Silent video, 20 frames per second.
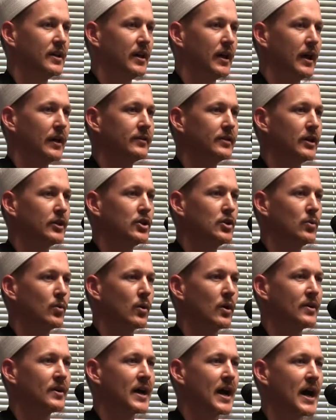Is that you
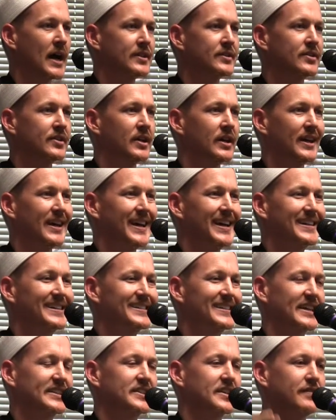are not
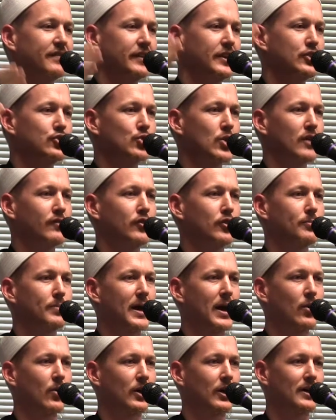excessively troubled
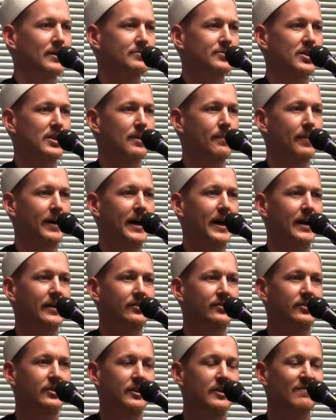by what comes in the
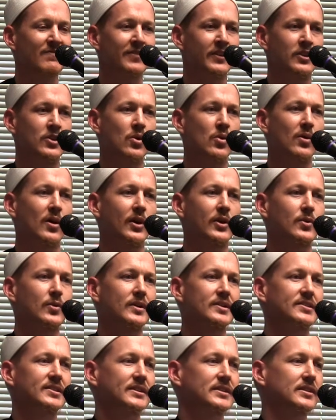past, nor are you
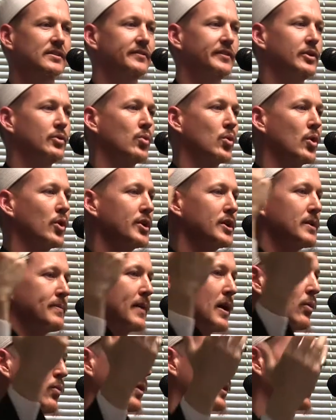excessively worried
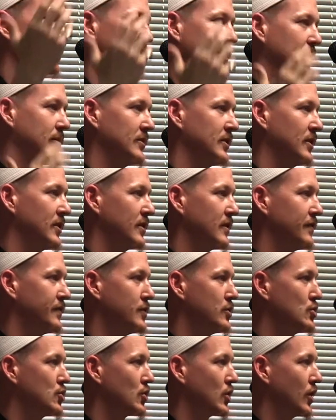about what is coming in the
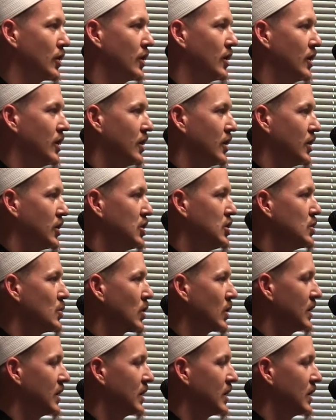future. You